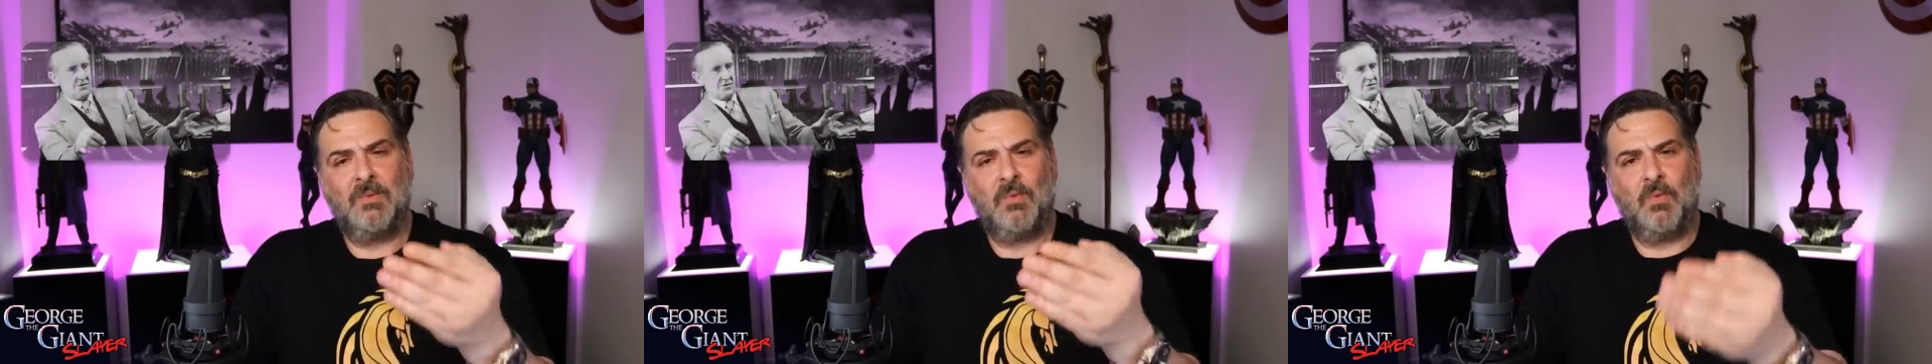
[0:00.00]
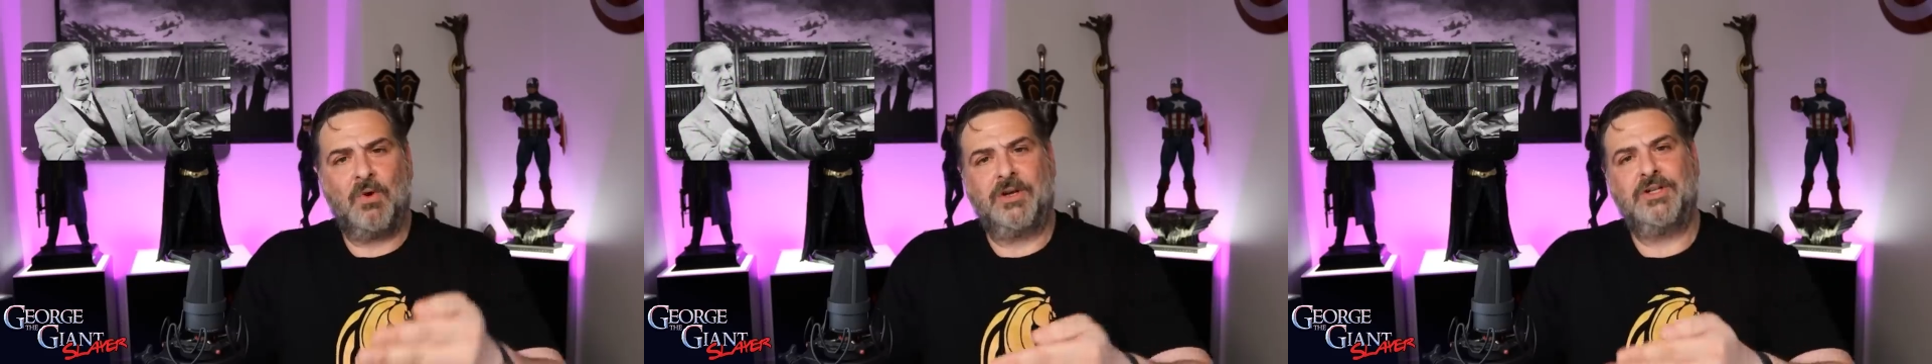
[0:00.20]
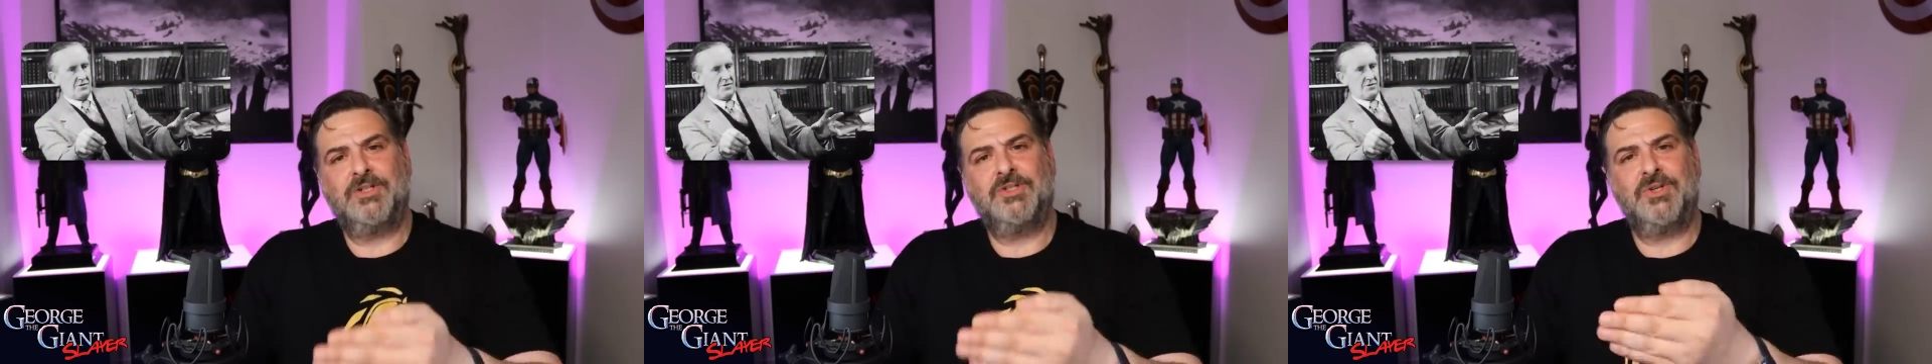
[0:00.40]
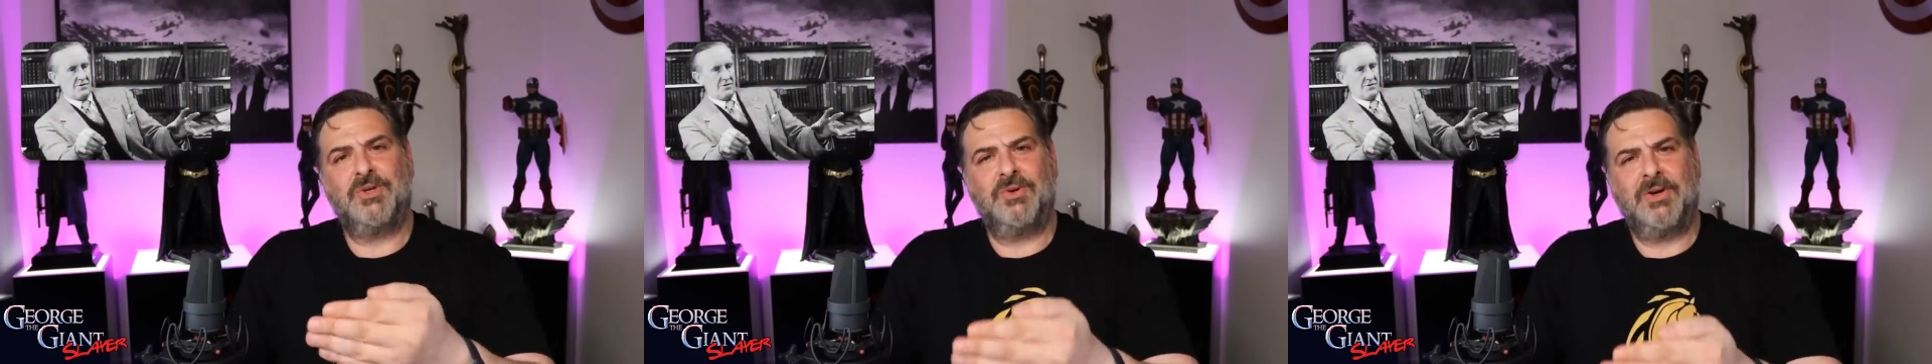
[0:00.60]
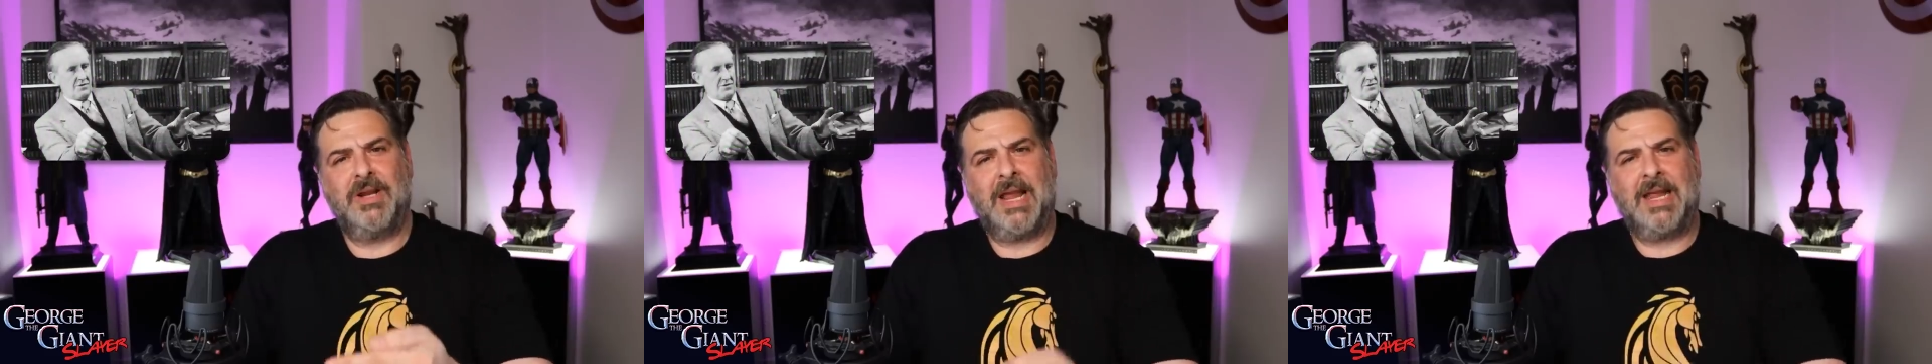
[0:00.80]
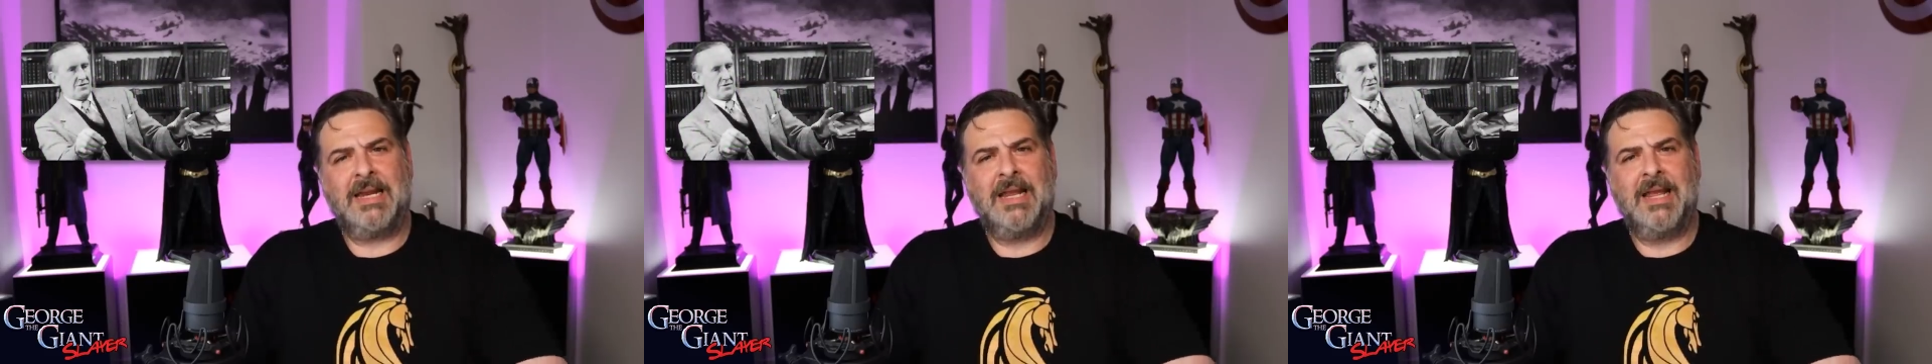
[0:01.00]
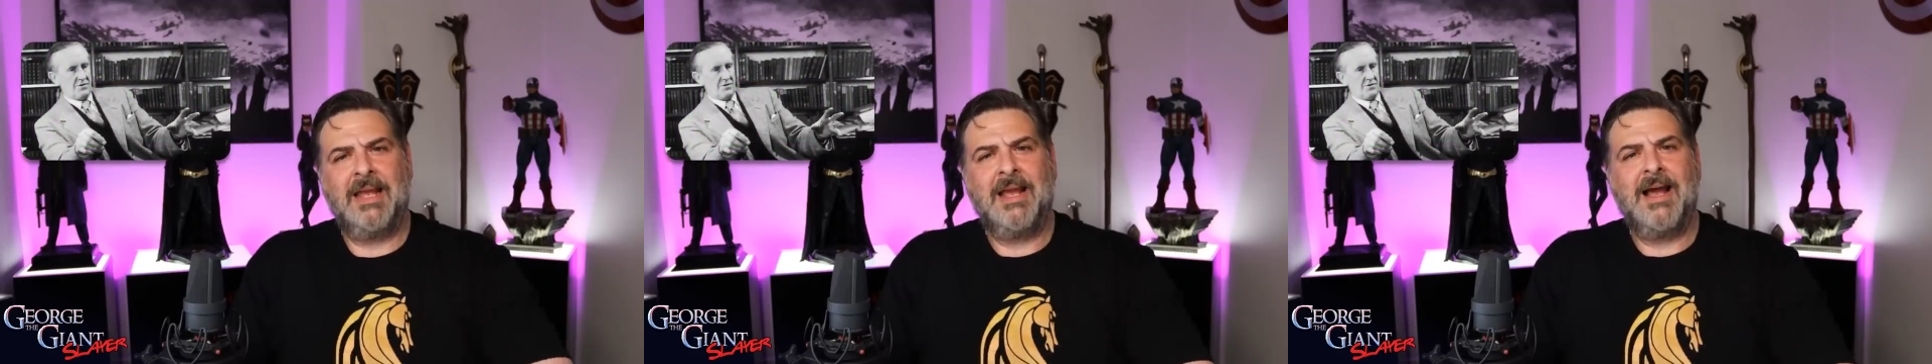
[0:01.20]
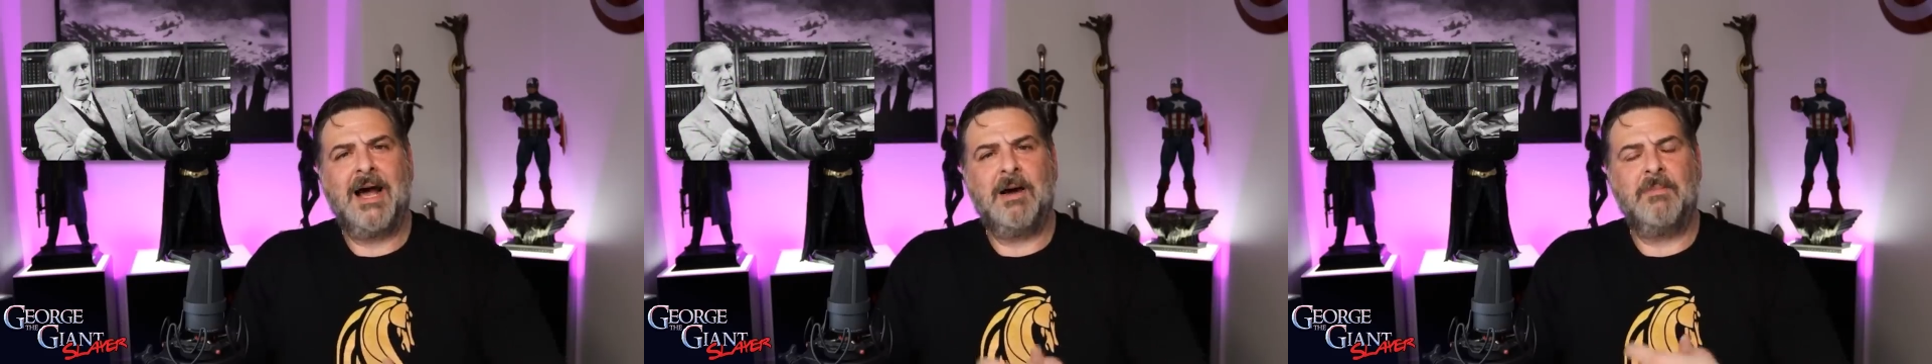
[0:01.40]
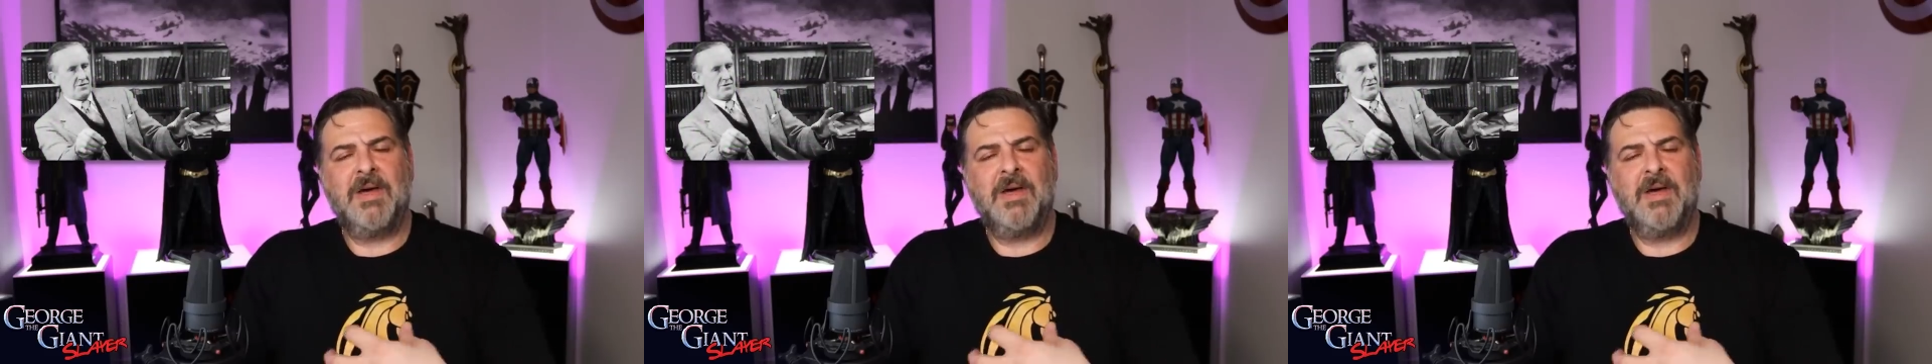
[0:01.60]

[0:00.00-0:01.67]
wanted to create a